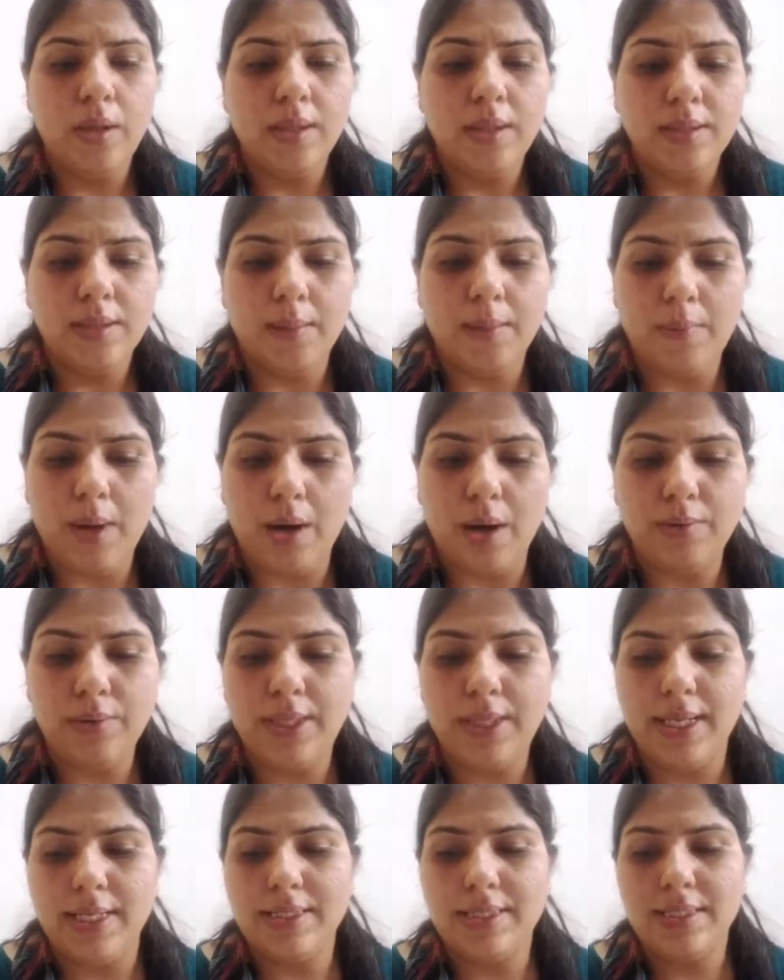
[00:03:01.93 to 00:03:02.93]
the
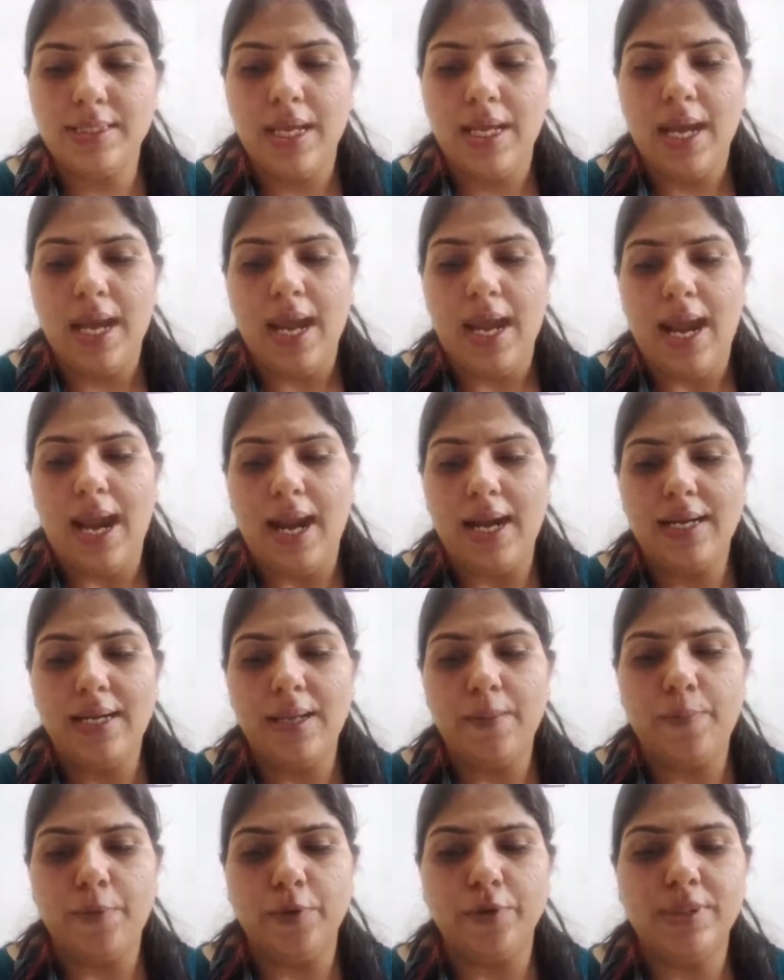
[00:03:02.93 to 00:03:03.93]
mountains and
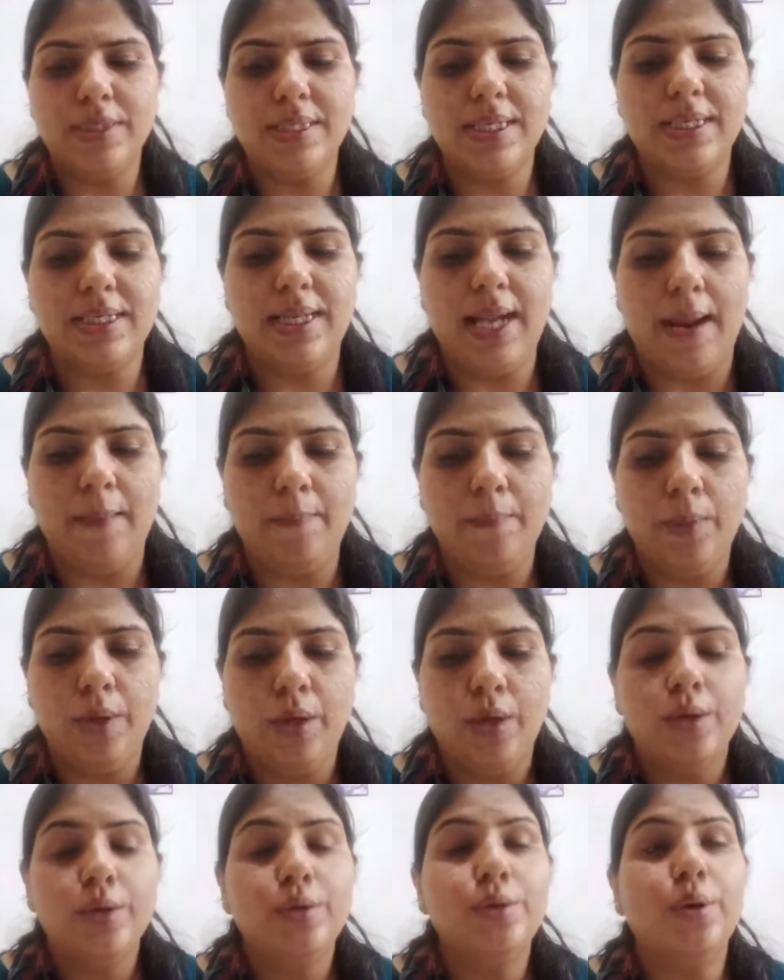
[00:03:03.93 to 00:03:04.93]
deposit them
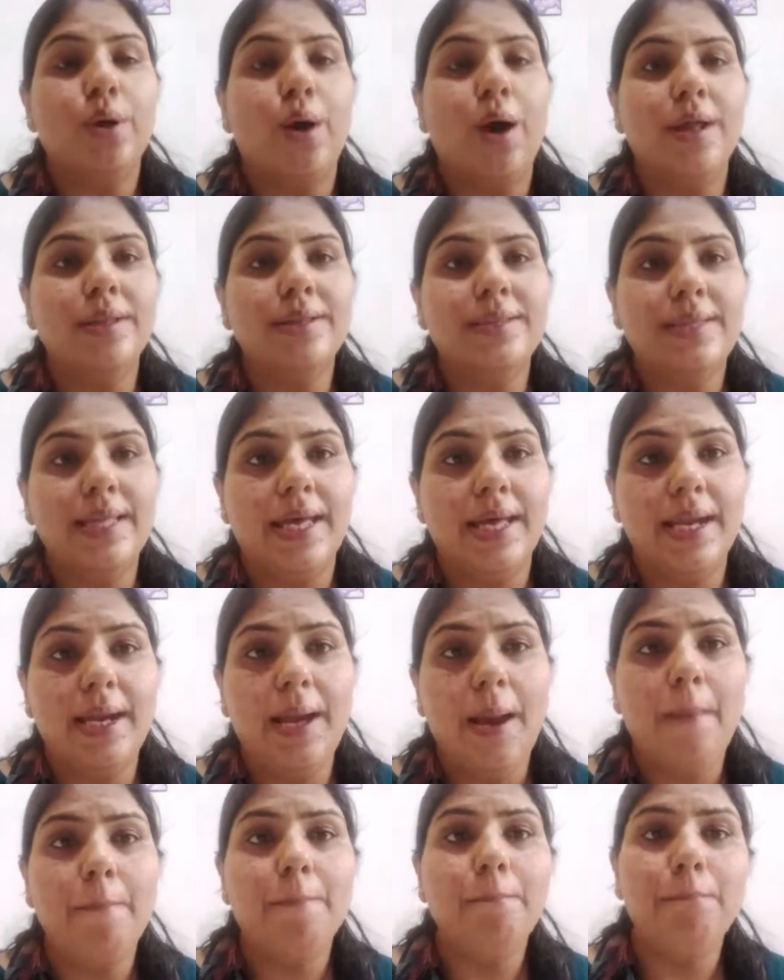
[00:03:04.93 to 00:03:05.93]
on
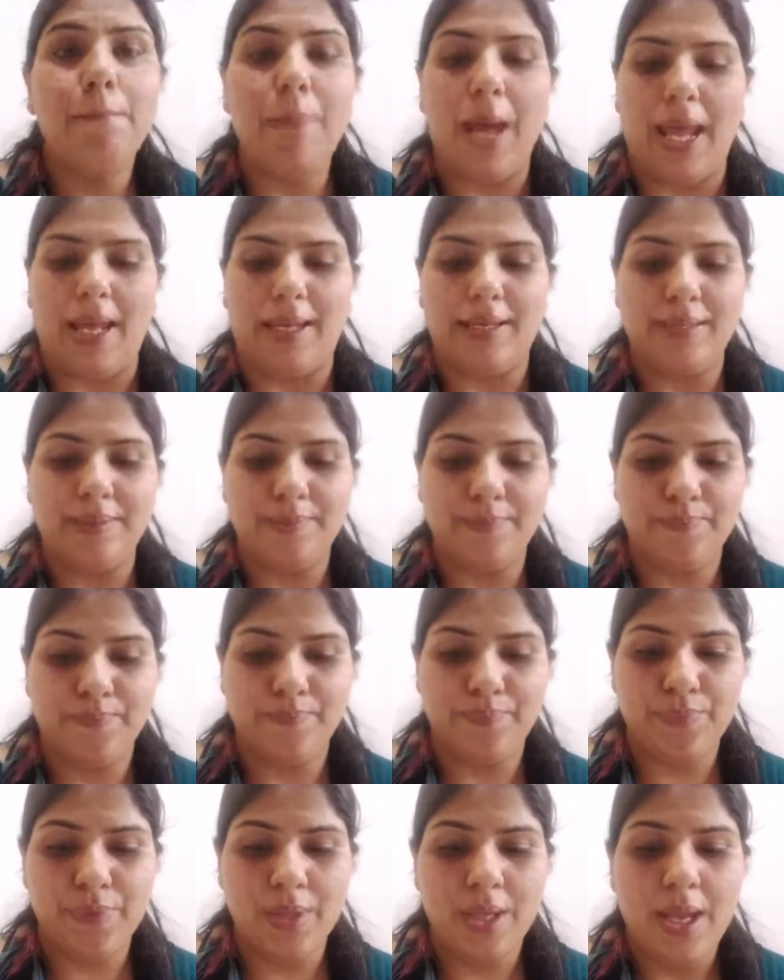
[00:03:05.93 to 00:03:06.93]
their bank
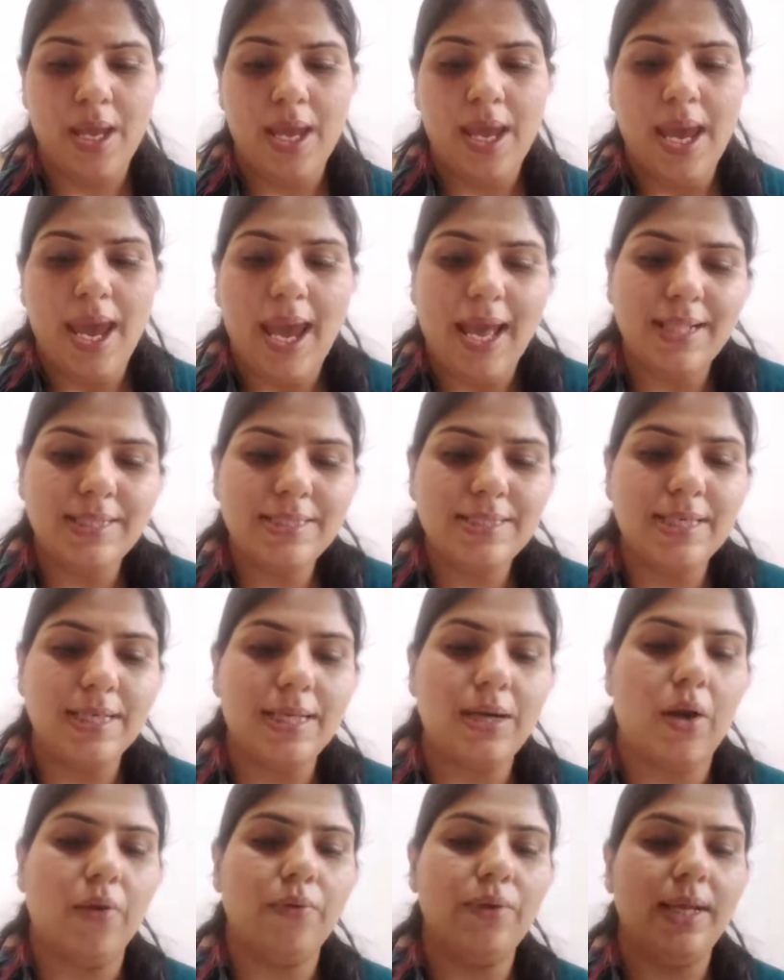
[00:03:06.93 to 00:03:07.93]
and
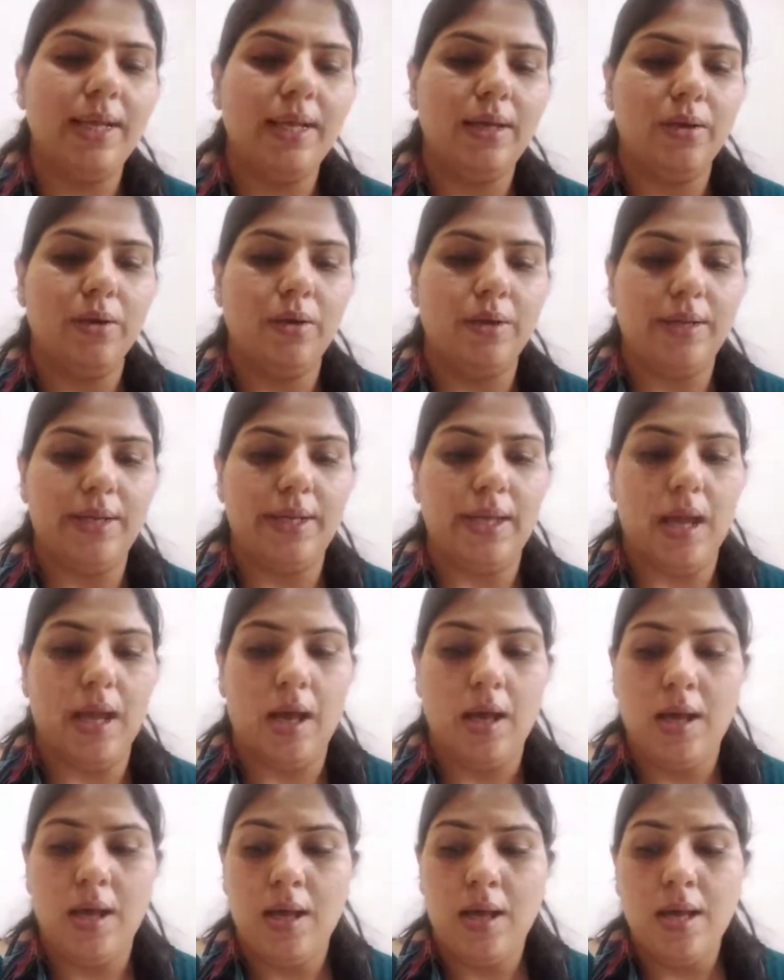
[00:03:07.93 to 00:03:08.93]
surrounding area.
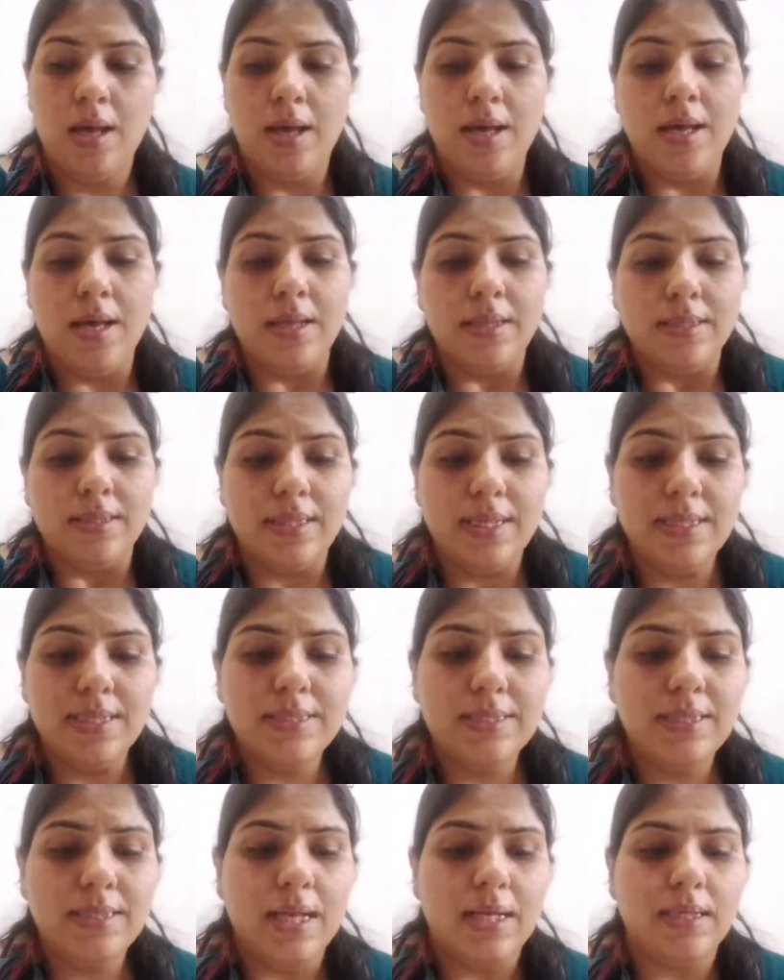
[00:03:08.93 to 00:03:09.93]

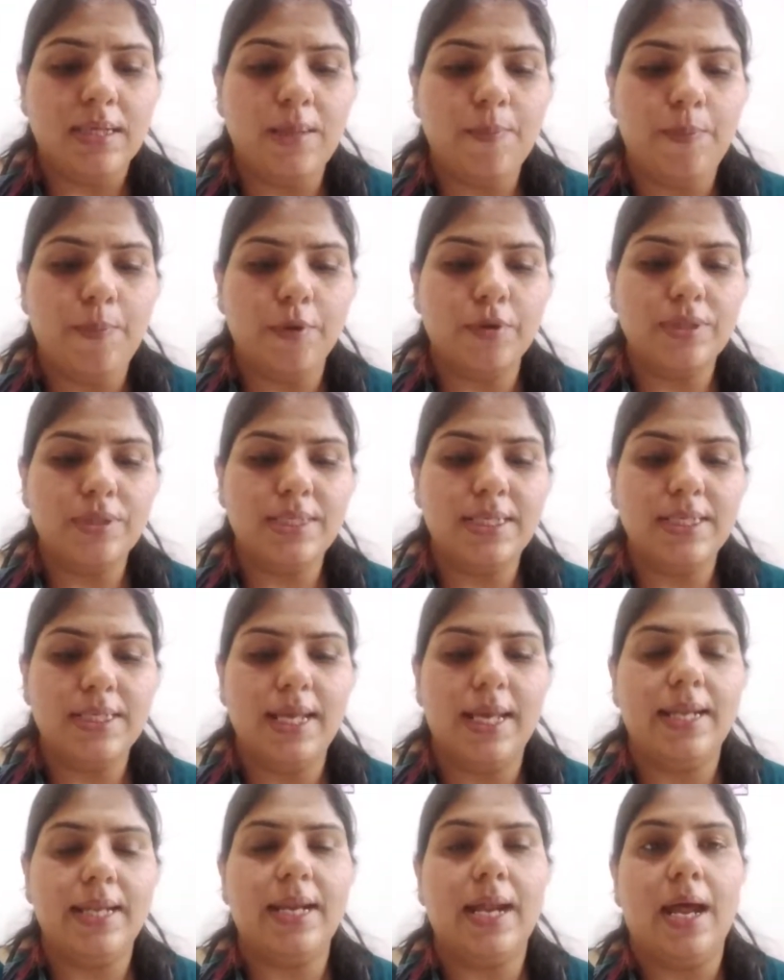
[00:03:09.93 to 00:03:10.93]
This deposit
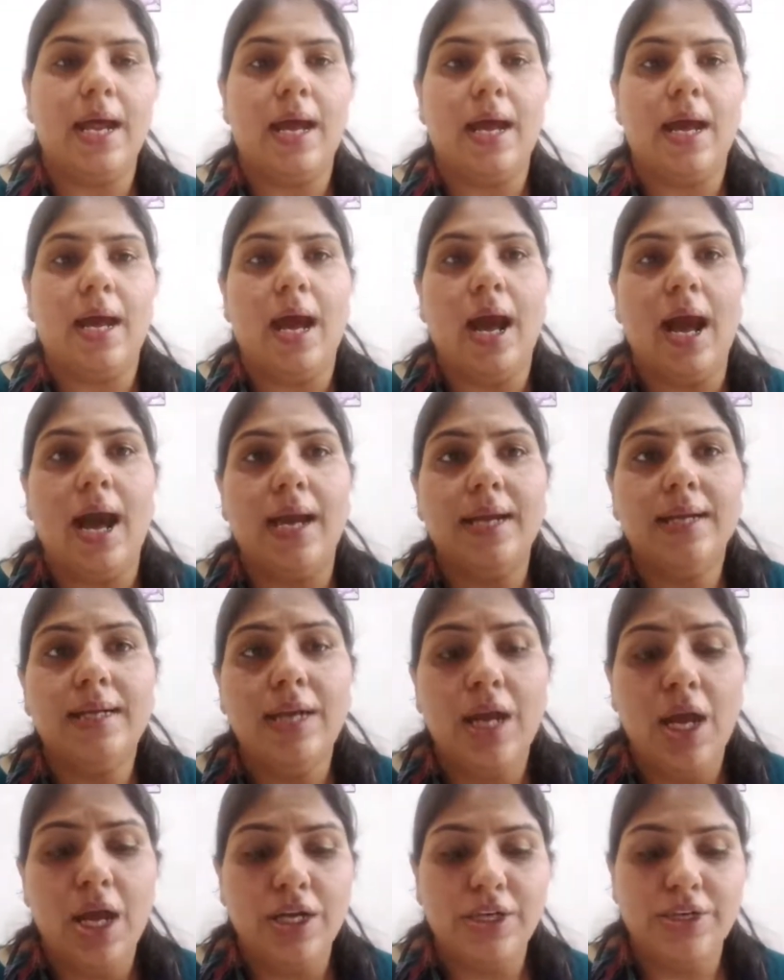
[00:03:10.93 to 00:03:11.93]
area are
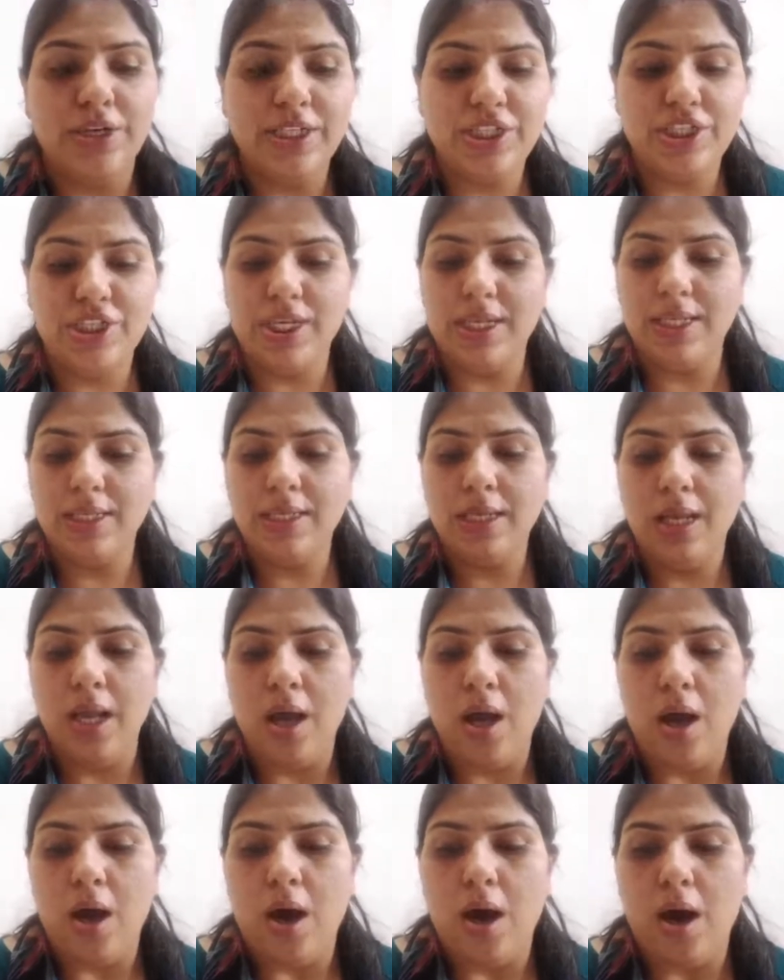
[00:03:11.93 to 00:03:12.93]
rich in
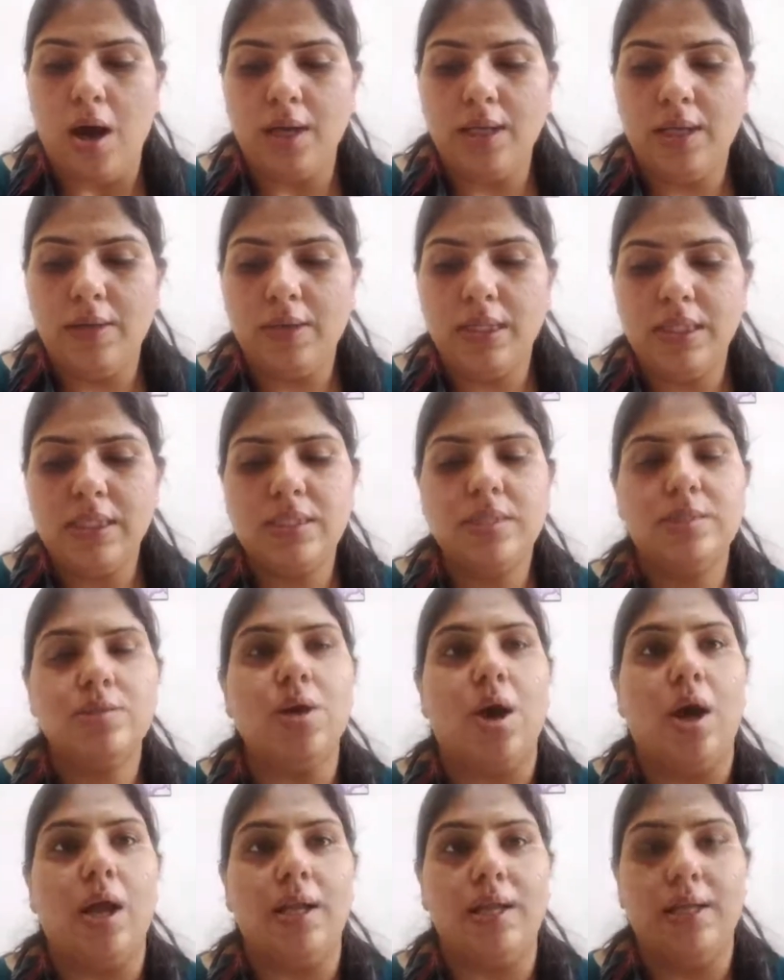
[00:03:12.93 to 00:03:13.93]
alluvial
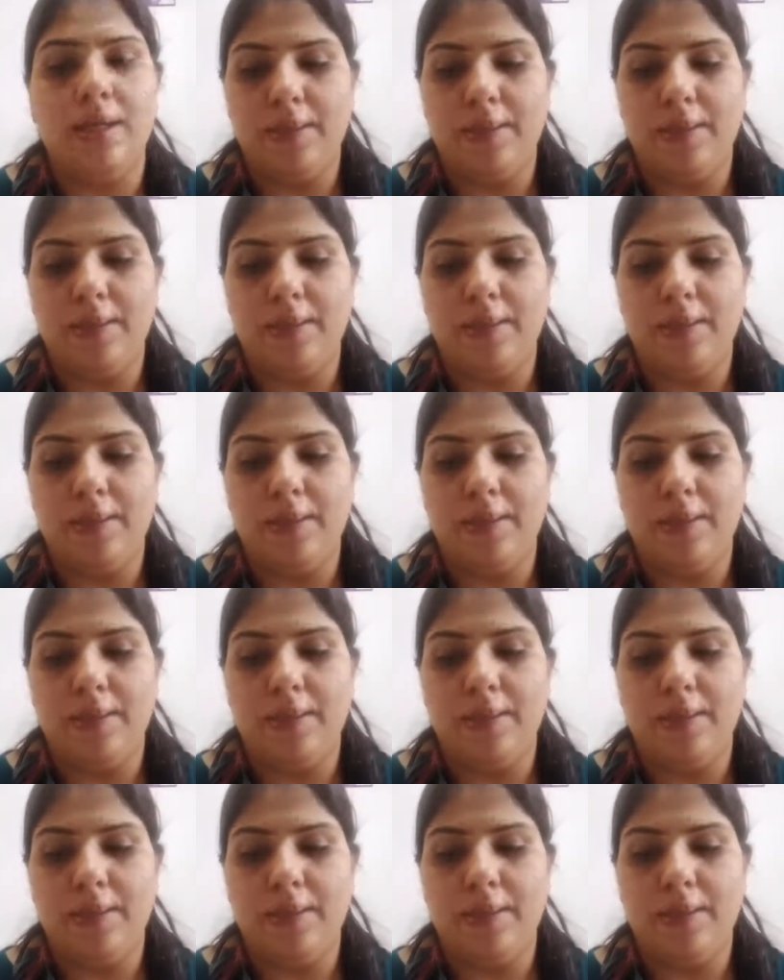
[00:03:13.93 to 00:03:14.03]
soil.